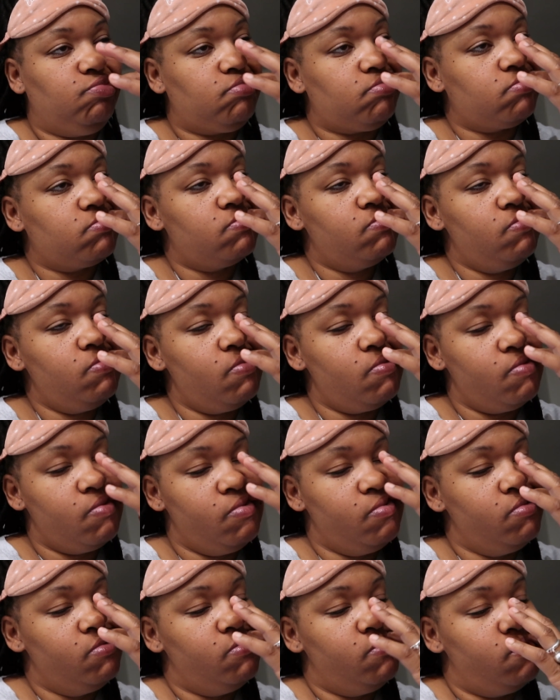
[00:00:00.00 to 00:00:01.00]

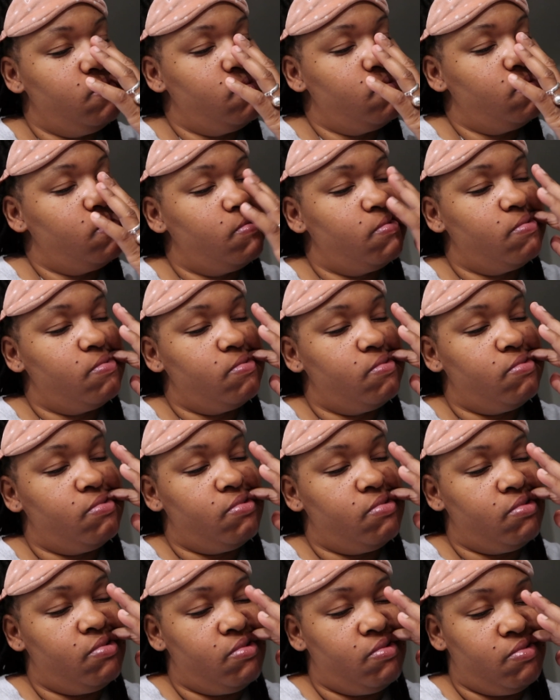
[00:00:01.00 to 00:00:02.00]

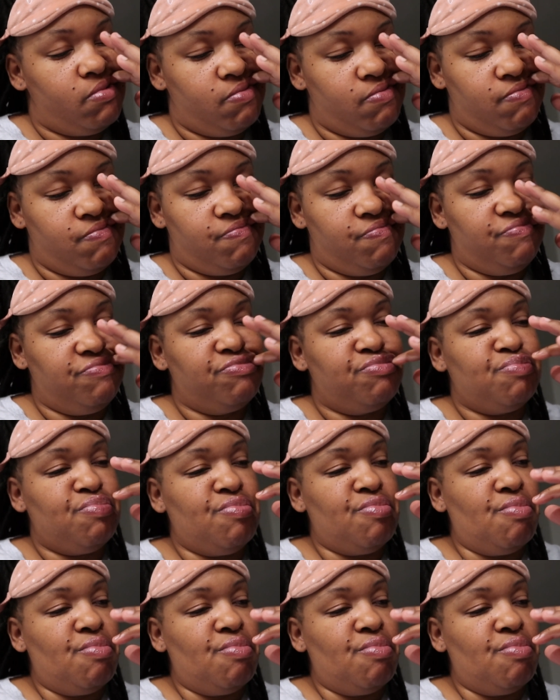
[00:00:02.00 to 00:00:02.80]
Nothing is said.